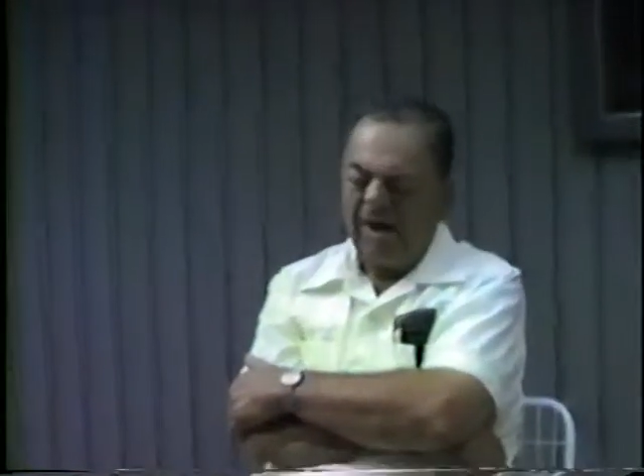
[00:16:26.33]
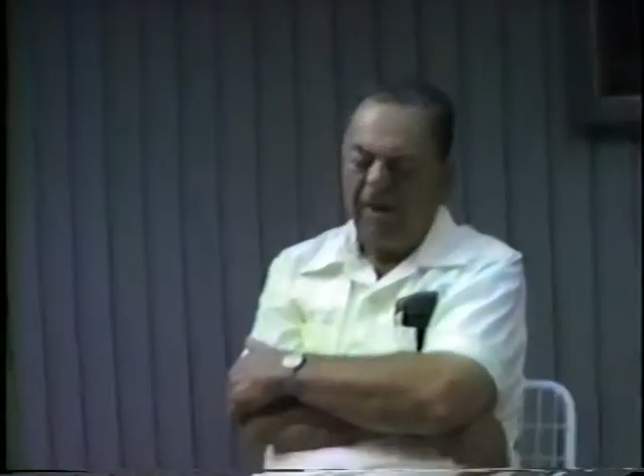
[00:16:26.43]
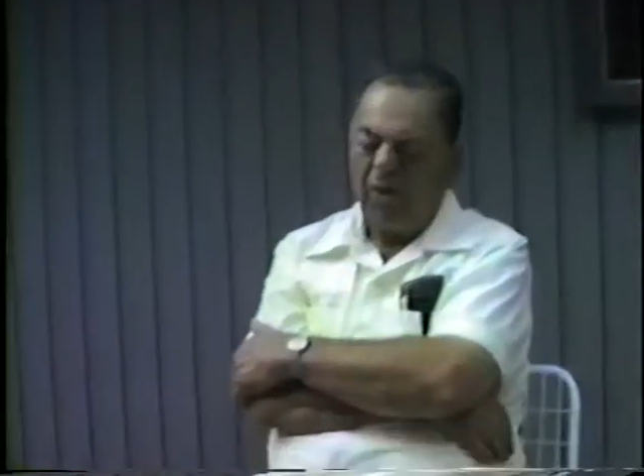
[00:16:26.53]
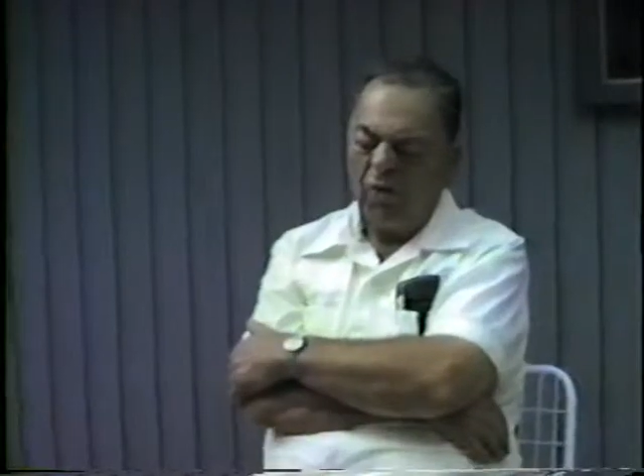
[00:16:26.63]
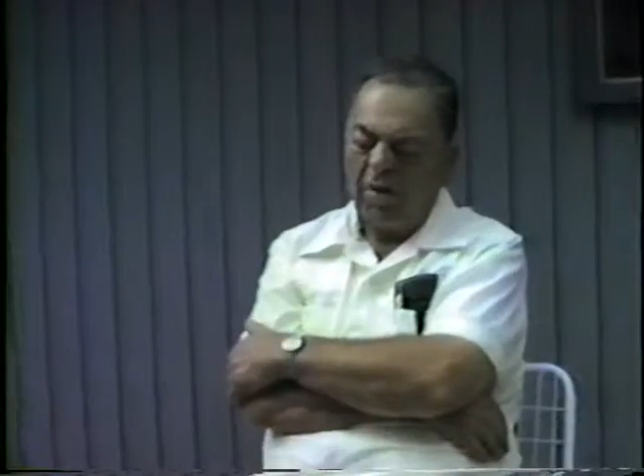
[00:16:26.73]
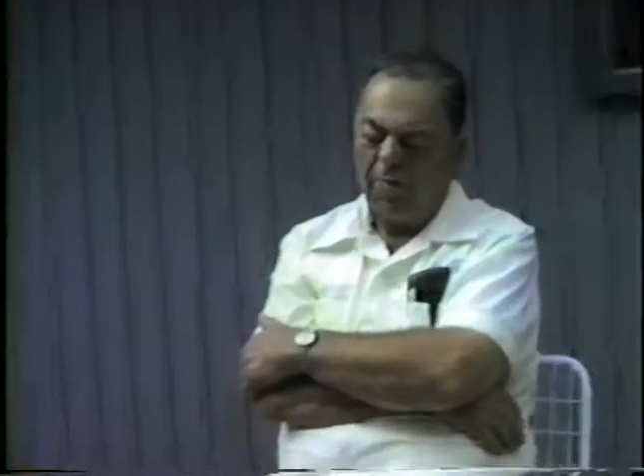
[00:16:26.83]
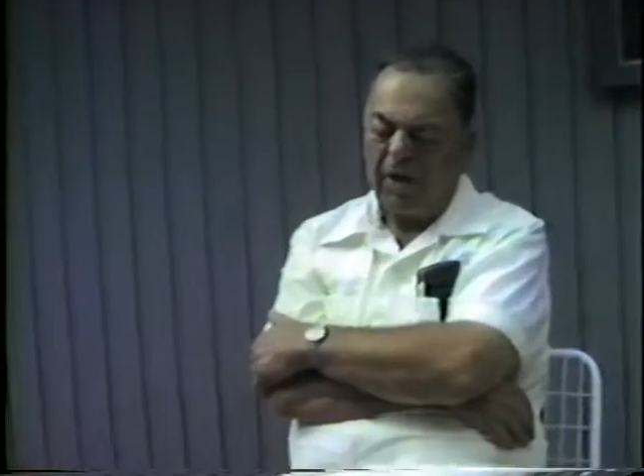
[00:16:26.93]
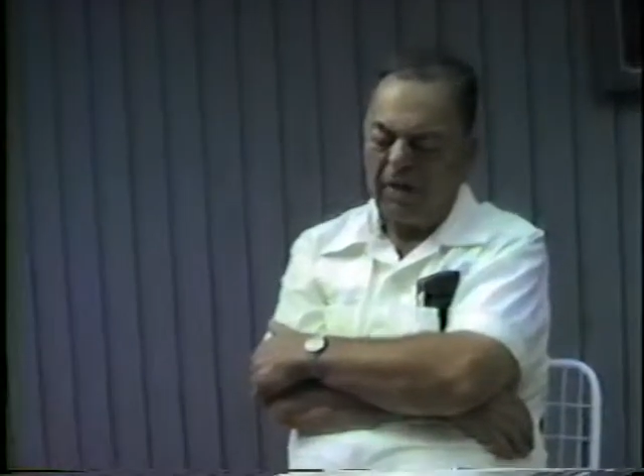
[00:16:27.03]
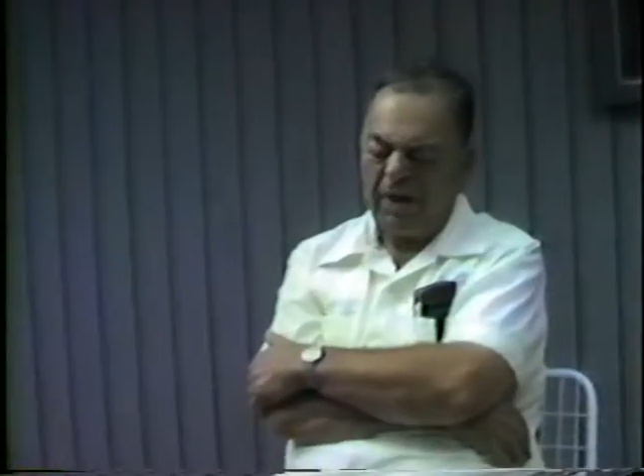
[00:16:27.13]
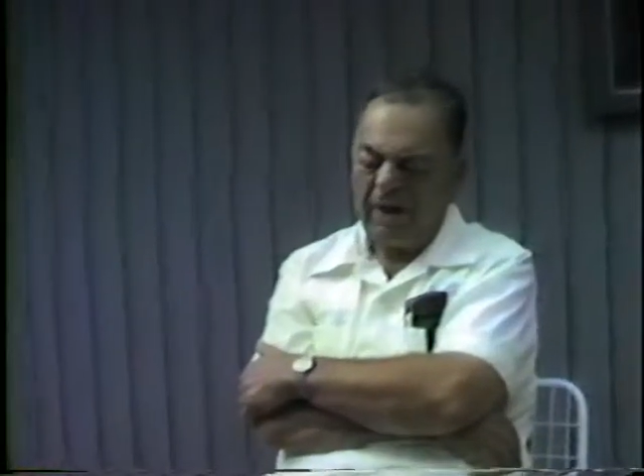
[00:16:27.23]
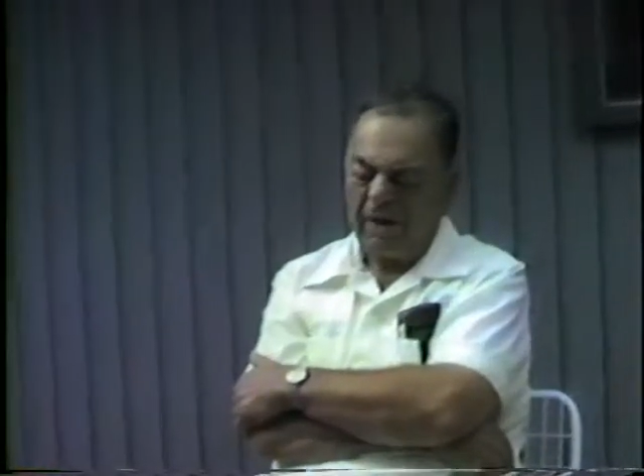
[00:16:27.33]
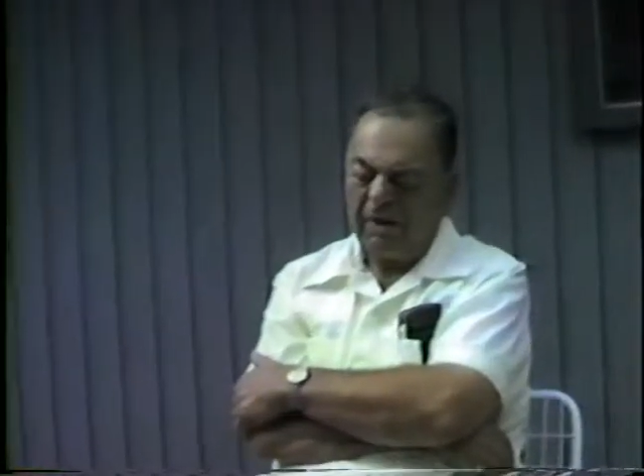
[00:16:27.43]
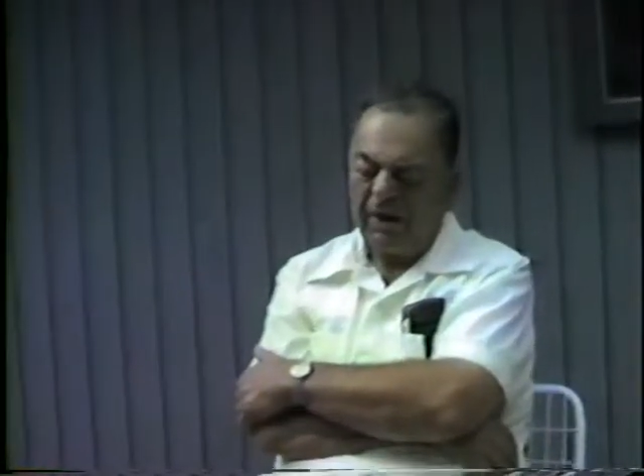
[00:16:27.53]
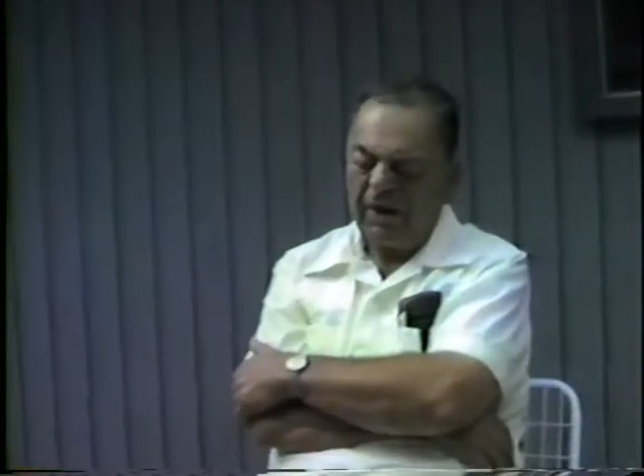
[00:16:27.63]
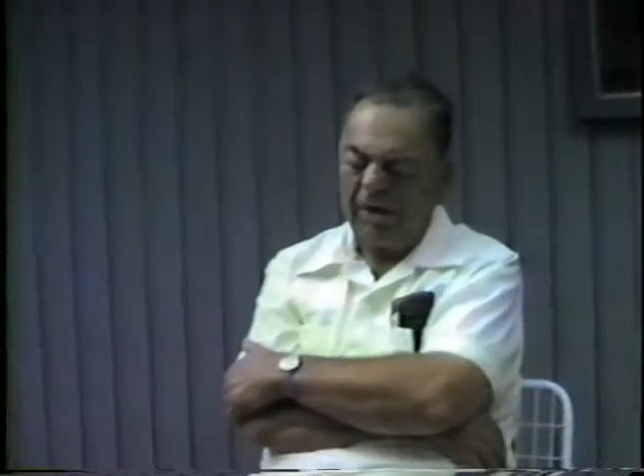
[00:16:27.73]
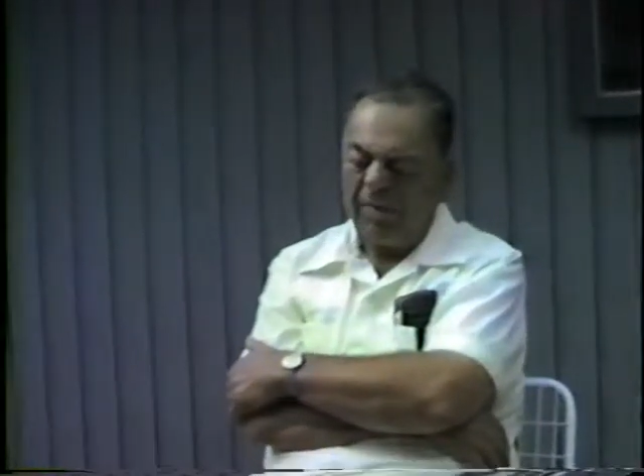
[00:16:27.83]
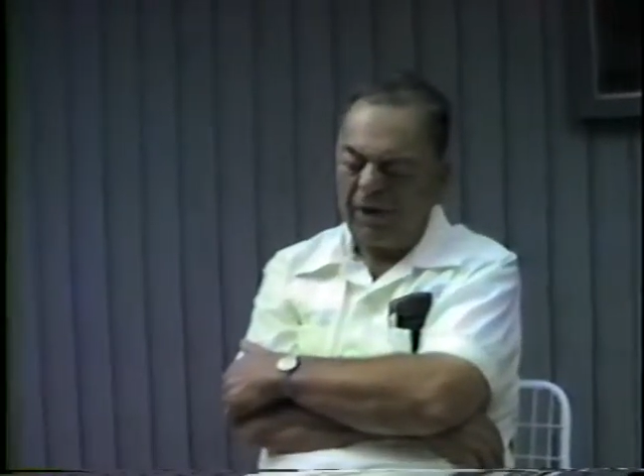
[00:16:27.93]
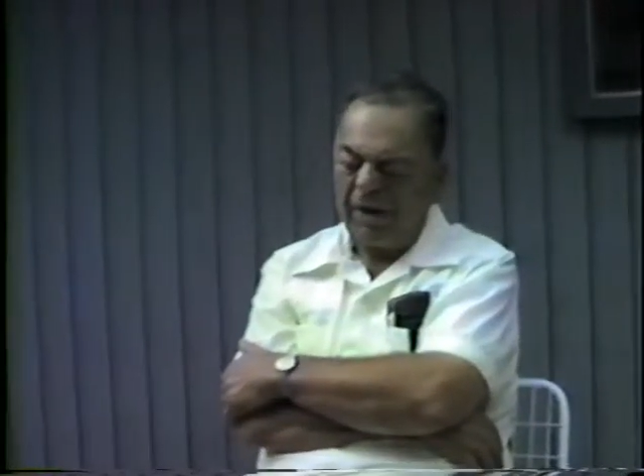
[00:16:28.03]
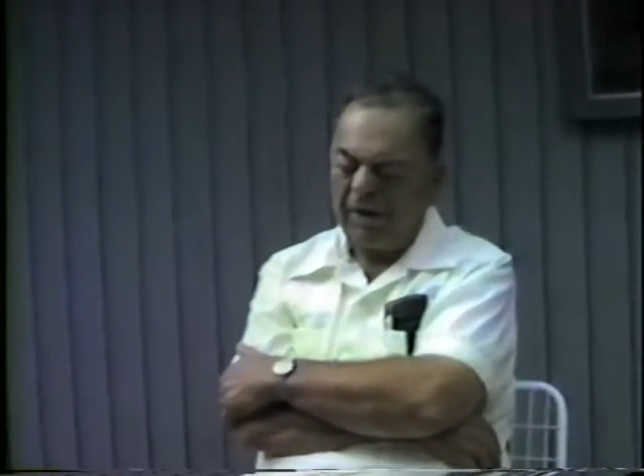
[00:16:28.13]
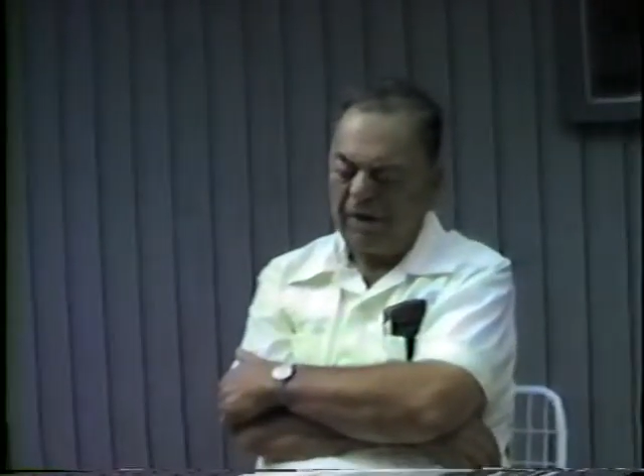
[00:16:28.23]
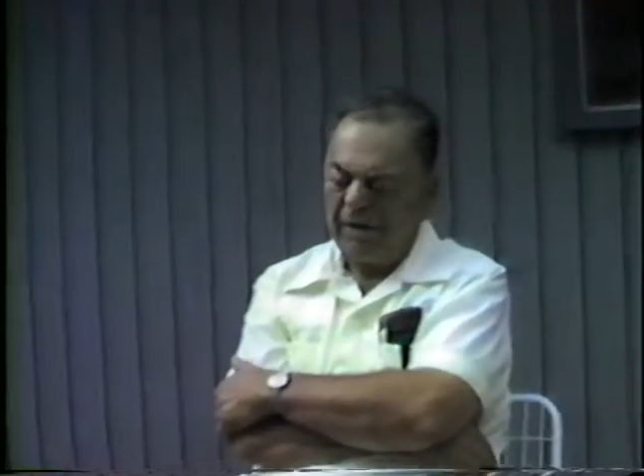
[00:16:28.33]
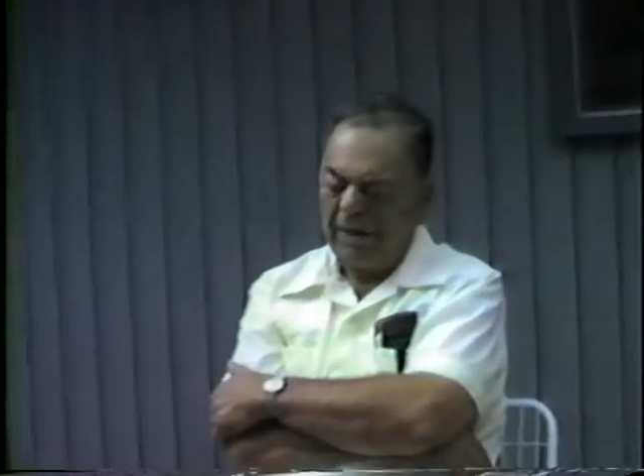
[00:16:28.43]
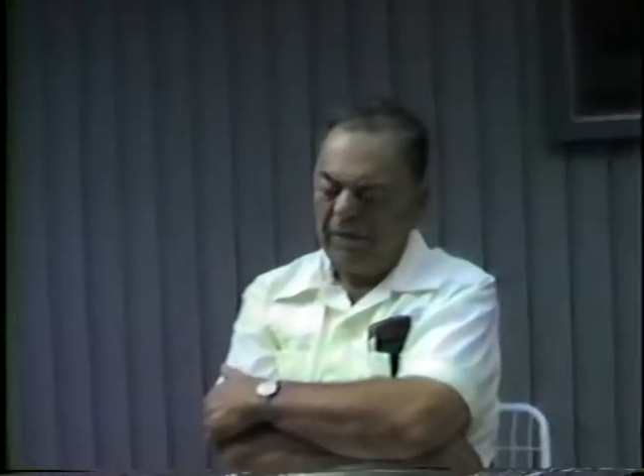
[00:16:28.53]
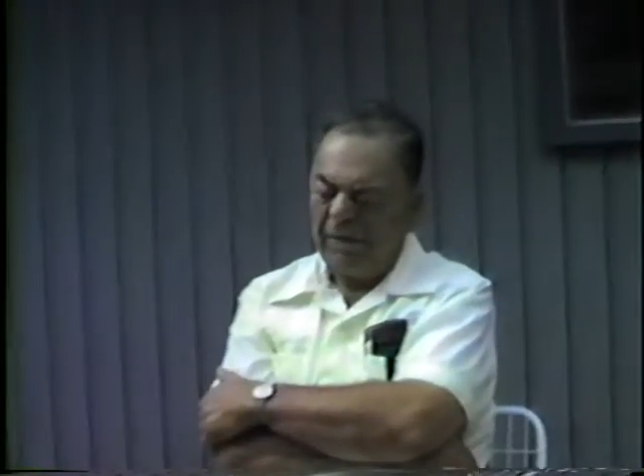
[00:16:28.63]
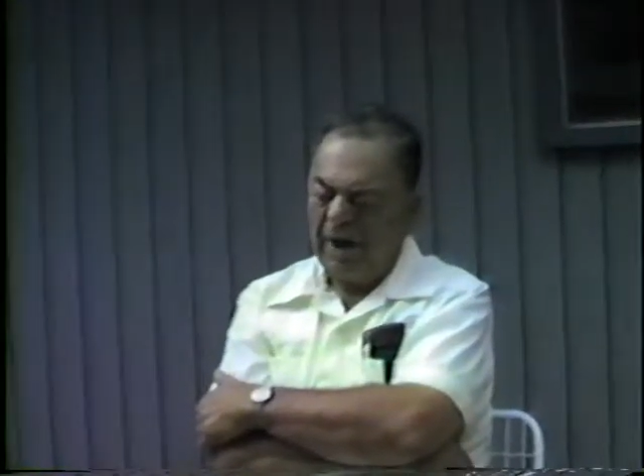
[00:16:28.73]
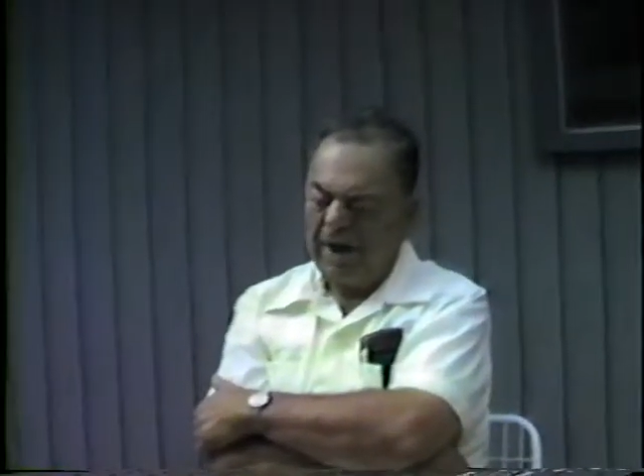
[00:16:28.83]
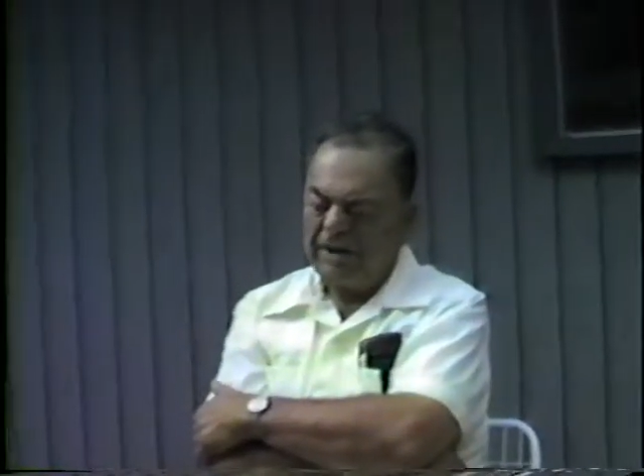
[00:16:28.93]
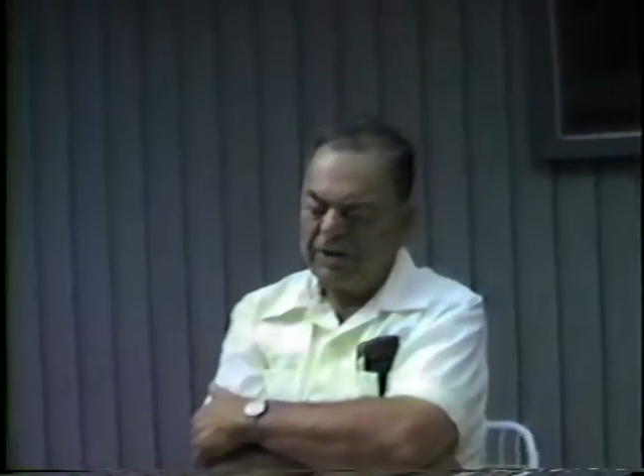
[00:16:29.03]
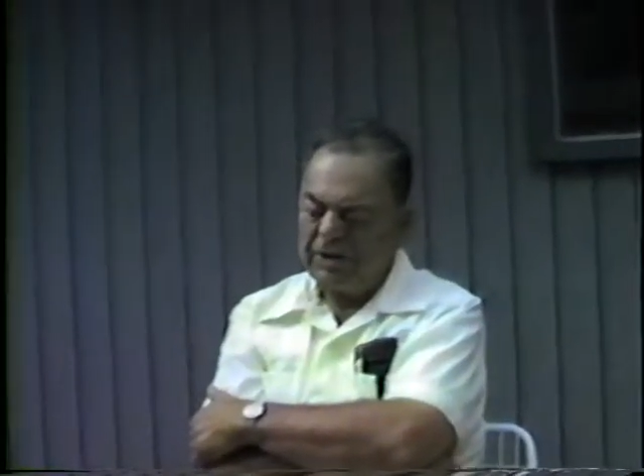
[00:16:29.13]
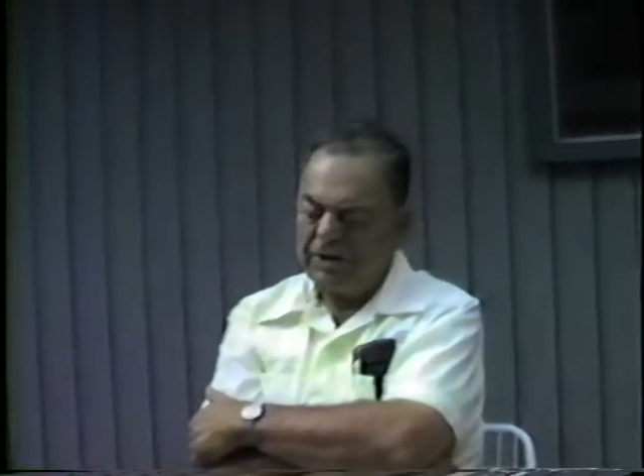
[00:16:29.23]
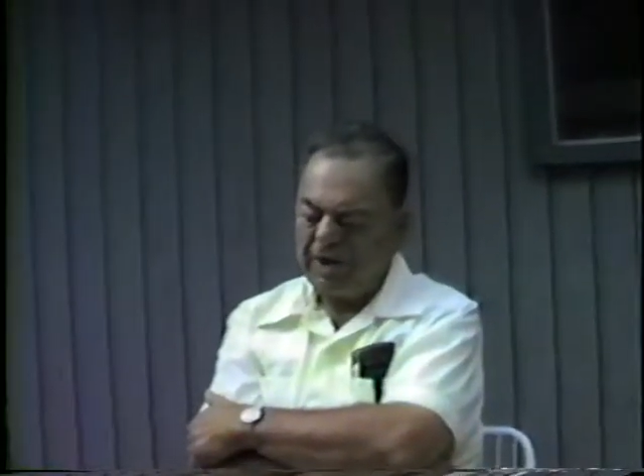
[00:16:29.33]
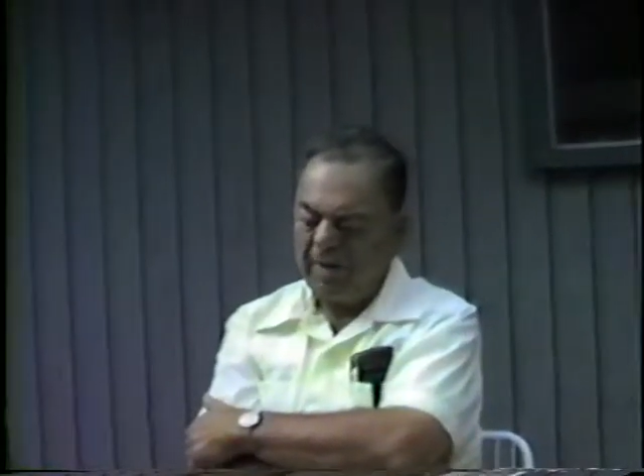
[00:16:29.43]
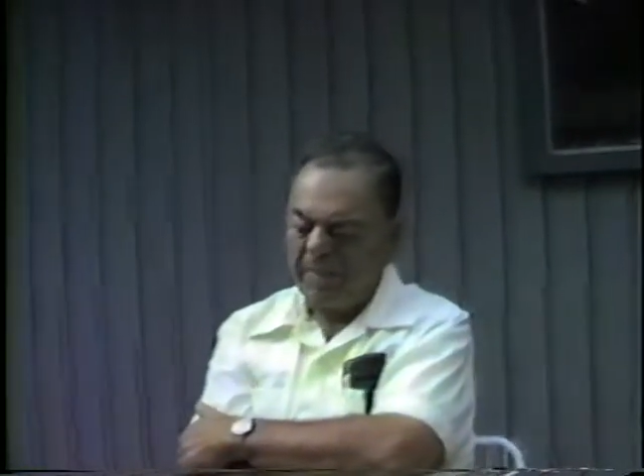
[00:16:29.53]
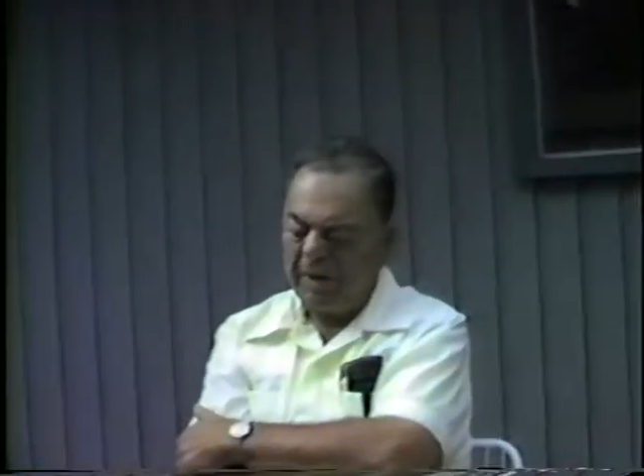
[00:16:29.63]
an older brother, younger kid brother relationship,